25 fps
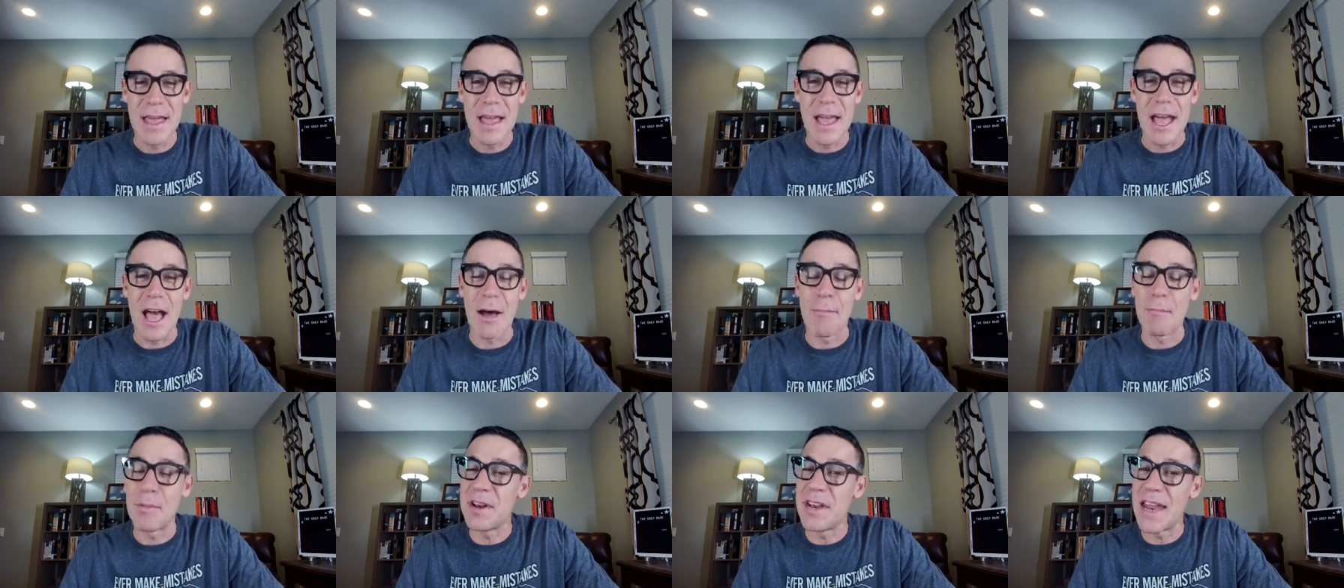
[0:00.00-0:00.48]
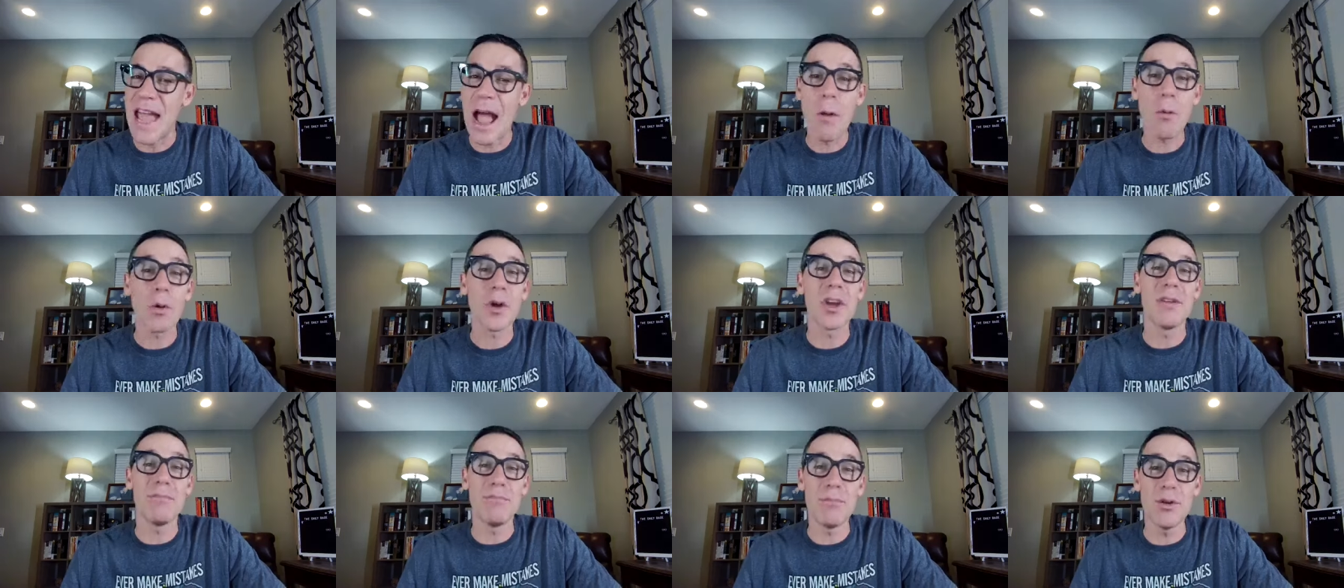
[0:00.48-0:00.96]
But now we're
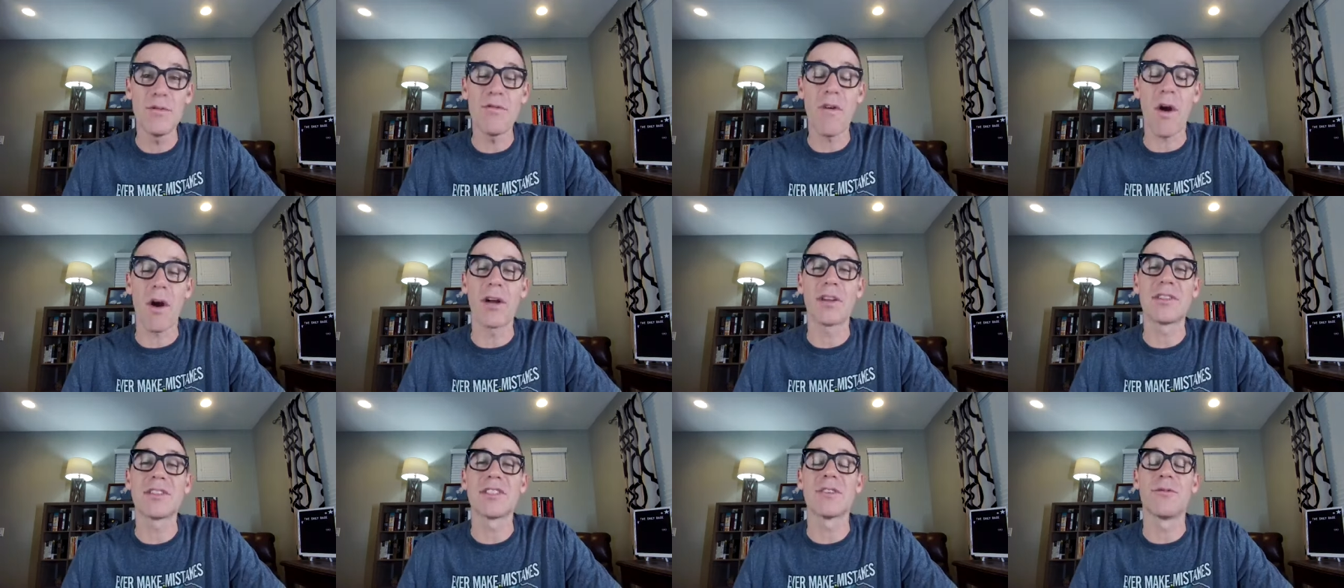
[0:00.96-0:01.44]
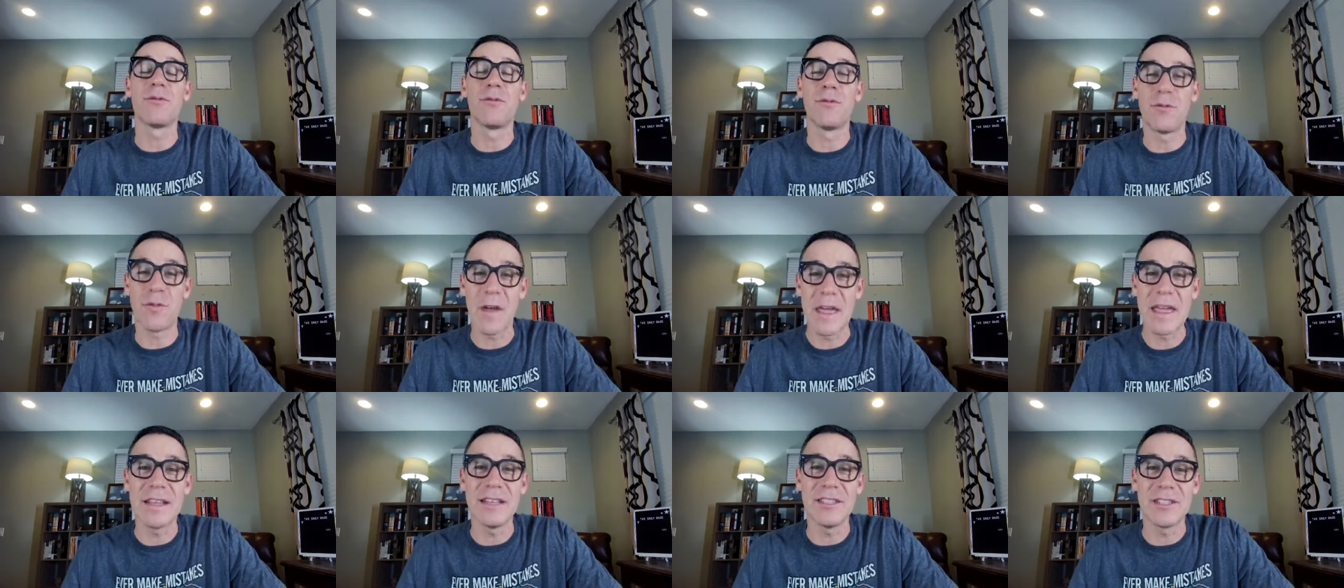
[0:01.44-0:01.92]
going to move on to
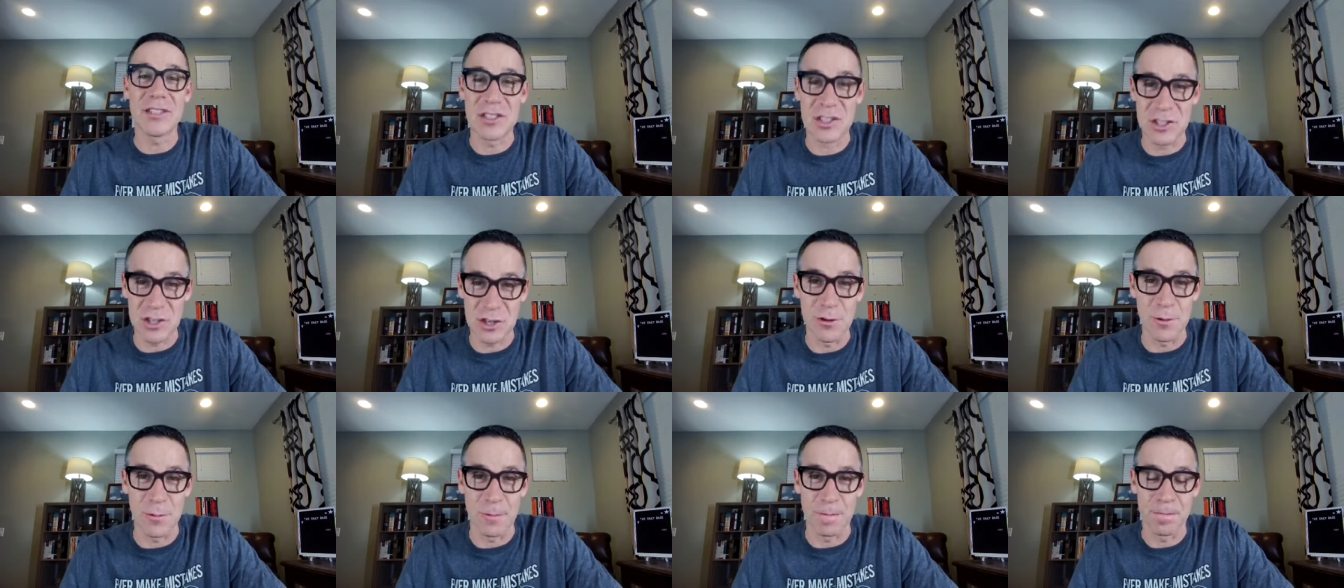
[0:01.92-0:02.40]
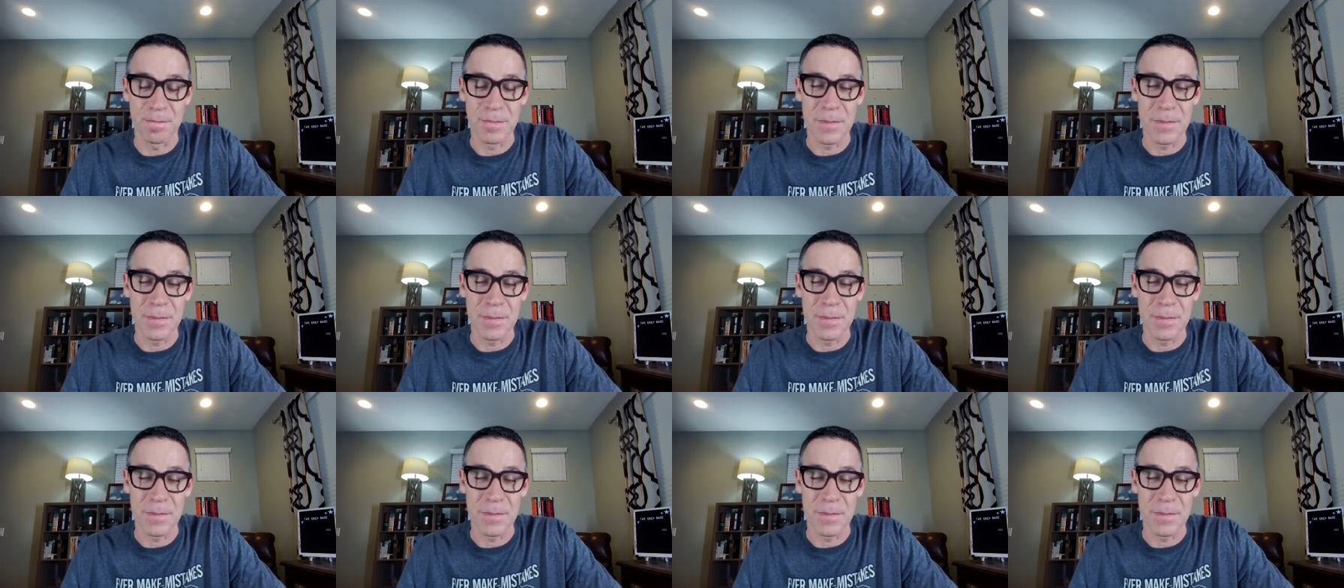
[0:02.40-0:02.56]
phase two.